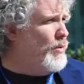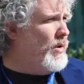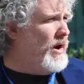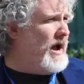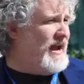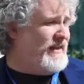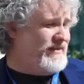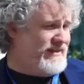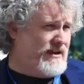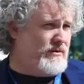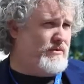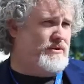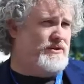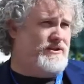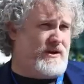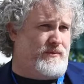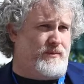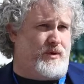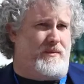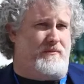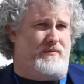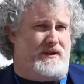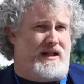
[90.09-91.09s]
I think we're
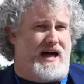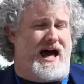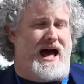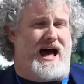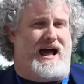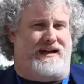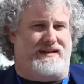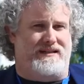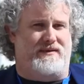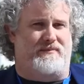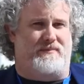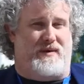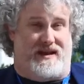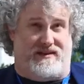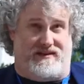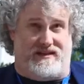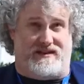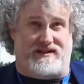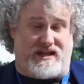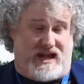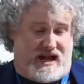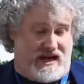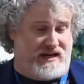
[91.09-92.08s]
somewhat blocked by
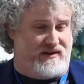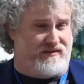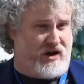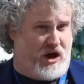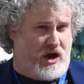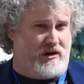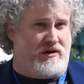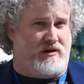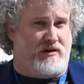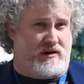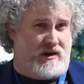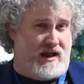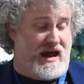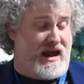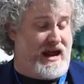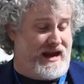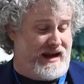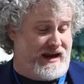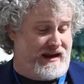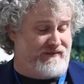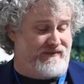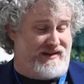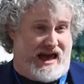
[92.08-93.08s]
these kind of
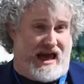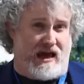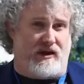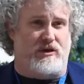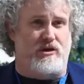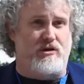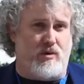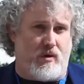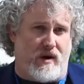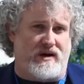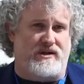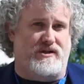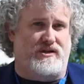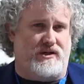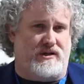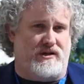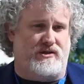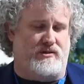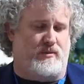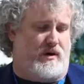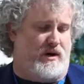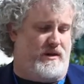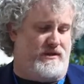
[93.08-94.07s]
underlying value
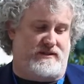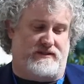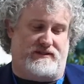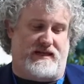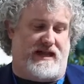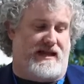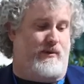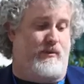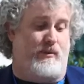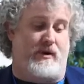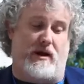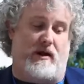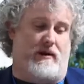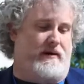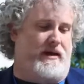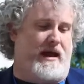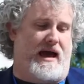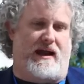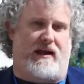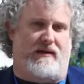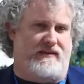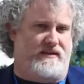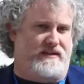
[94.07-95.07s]
questions where it's just like we are
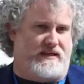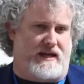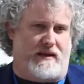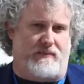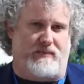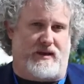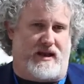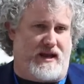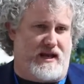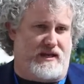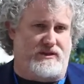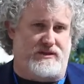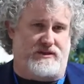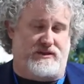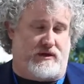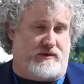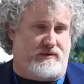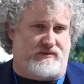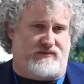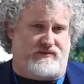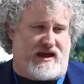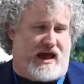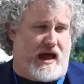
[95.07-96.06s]
not on the same page in
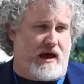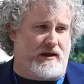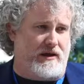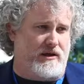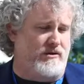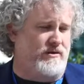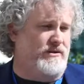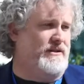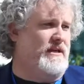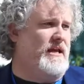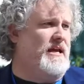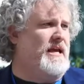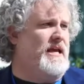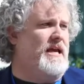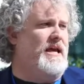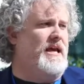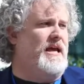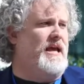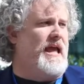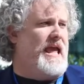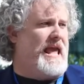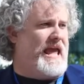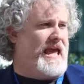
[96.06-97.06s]
terms of values.
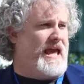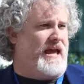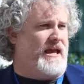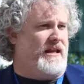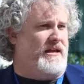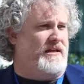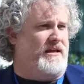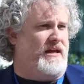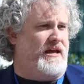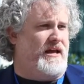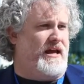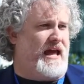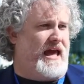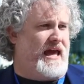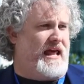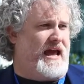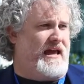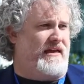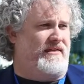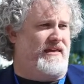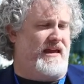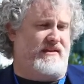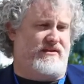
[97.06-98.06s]
And
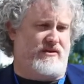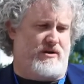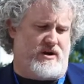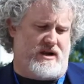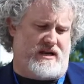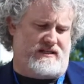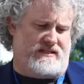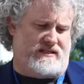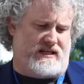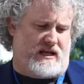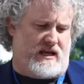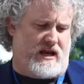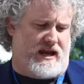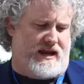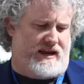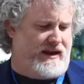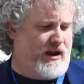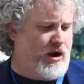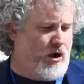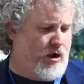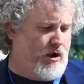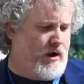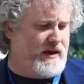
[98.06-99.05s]
I think there is
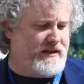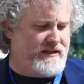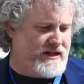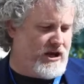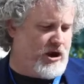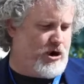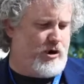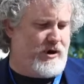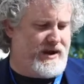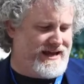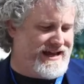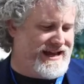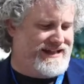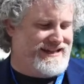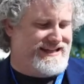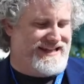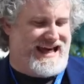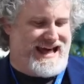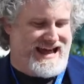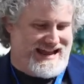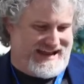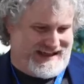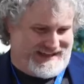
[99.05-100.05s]
an ongoing
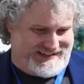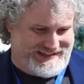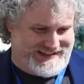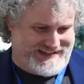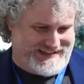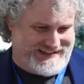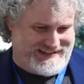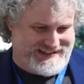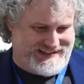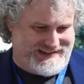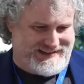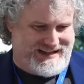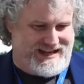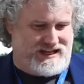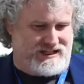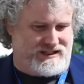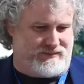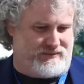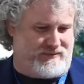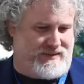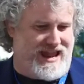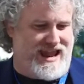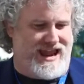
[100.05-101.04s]
alliance that
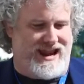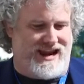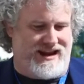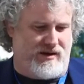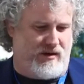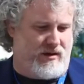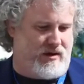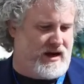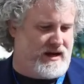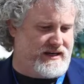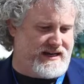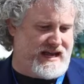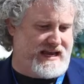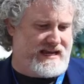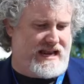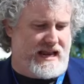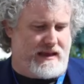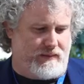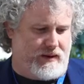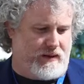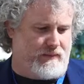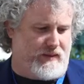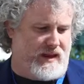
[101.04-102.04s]
is made on a
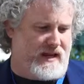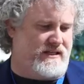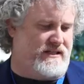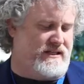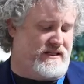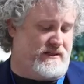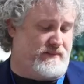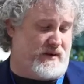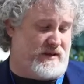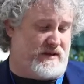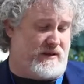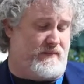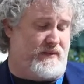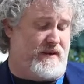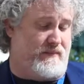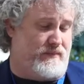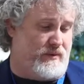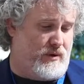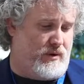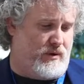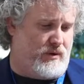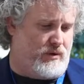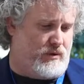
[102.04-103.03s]
dynamic basis by the
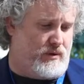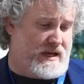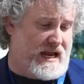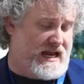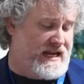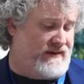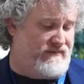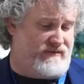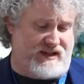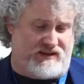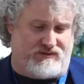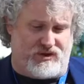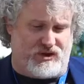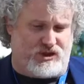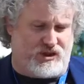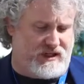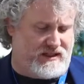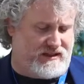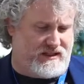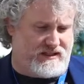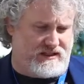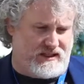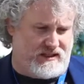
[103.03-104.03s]
people who kind of give a
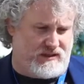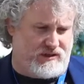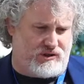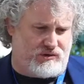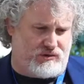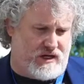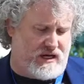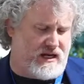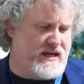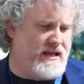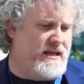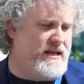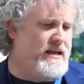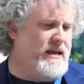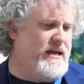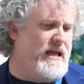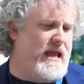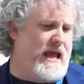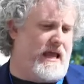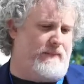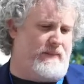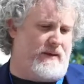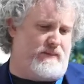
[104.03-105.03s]
shit in this industry
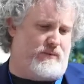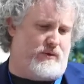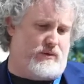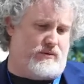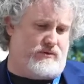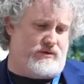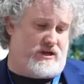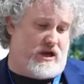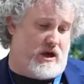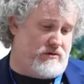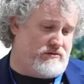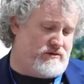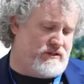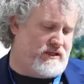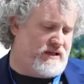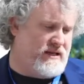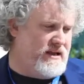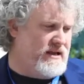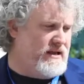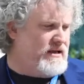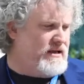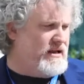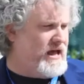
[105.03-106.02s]
and people who don't.
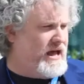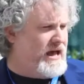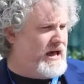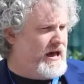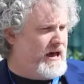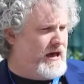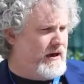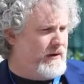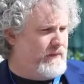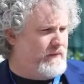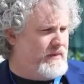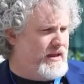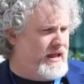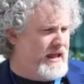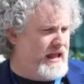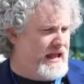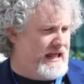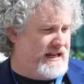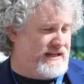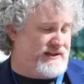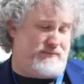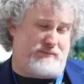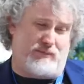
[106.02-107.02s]

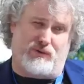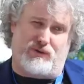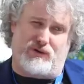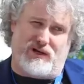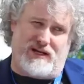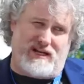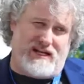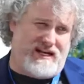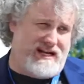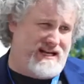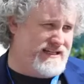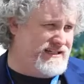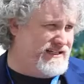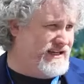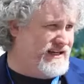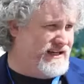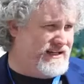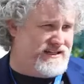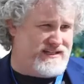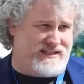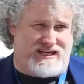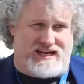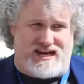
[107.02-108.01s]
And it's pretty easy
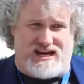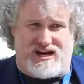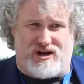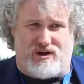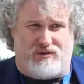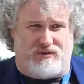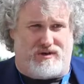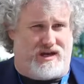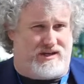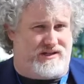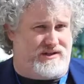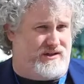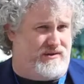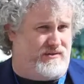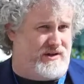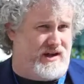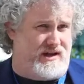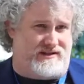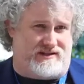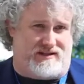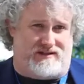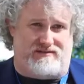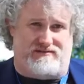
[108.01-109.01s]
to see who does and who
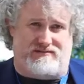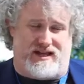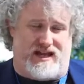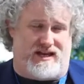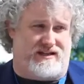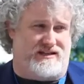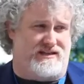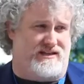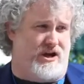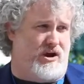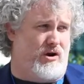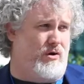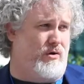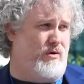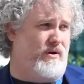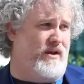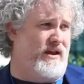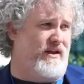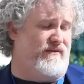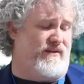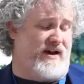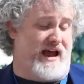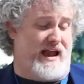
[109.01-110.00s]
doesn't. Like, so
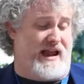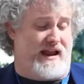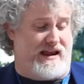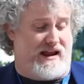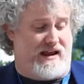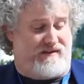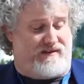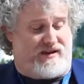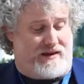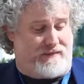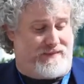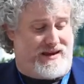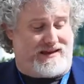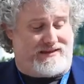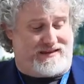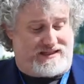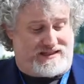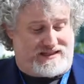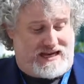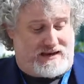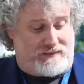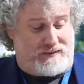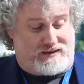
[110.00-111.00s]
if I make
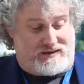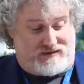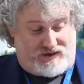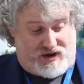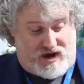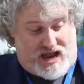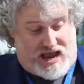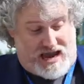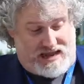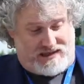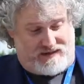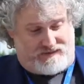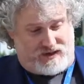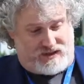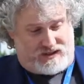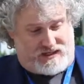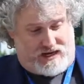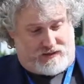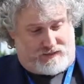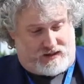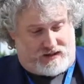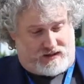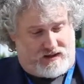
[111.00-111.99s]
the statement, the very high level
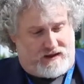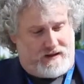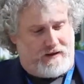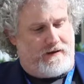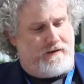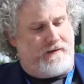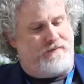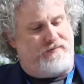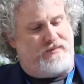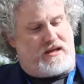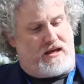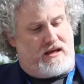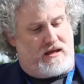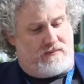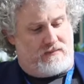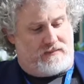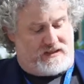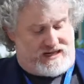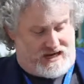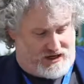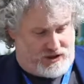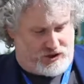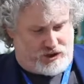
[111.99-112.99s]
statement,
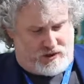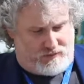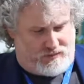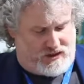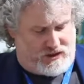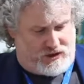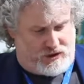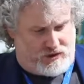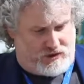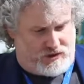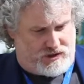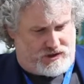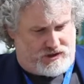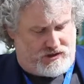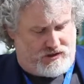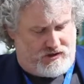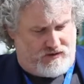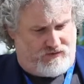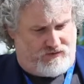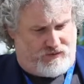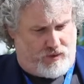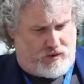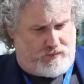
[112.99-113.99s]
data should be used
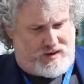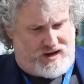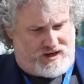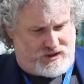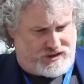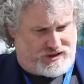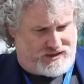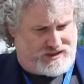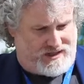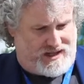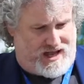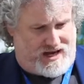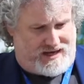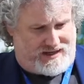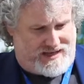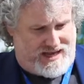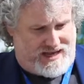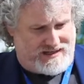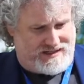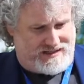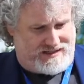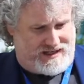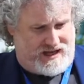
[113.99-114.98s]
for patients and not
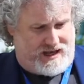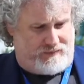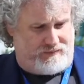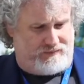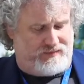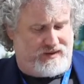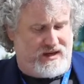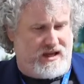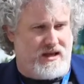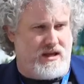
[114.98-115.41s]
against them.